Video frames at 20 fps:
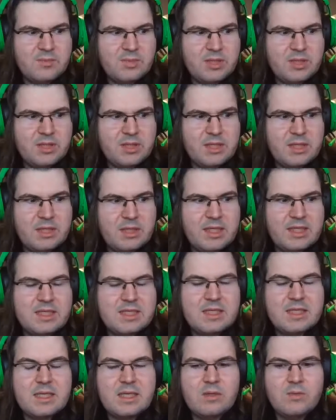but
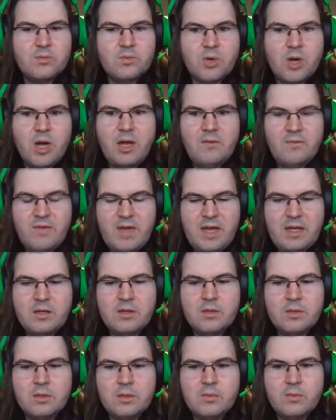it's the RawVec
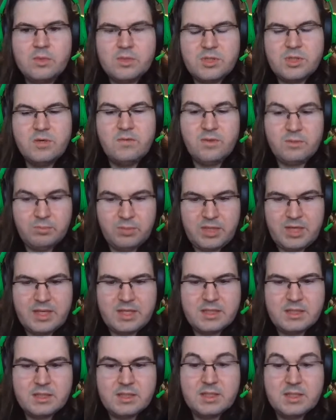reserve in
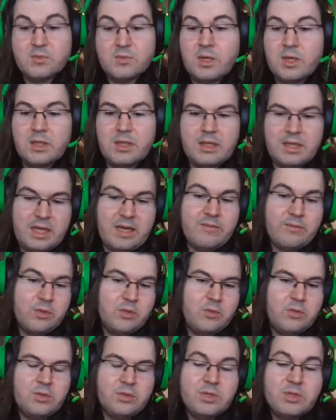place is what like
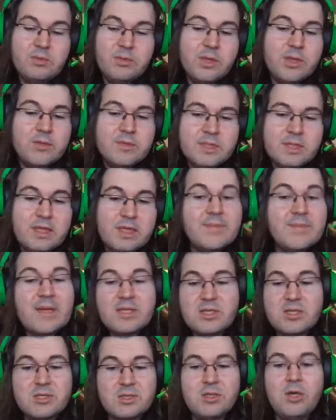everyone in the community was seeing, and
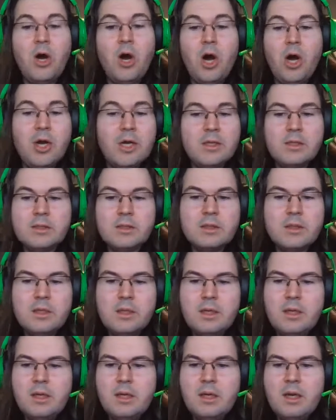that's just gone.
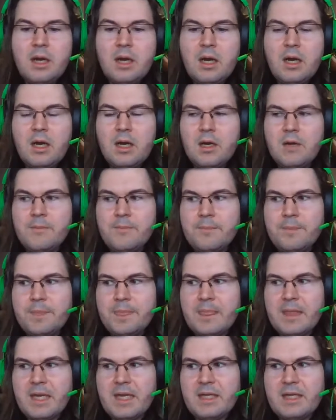
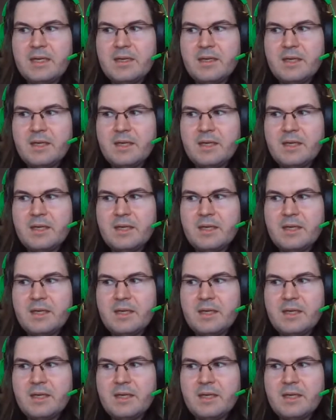And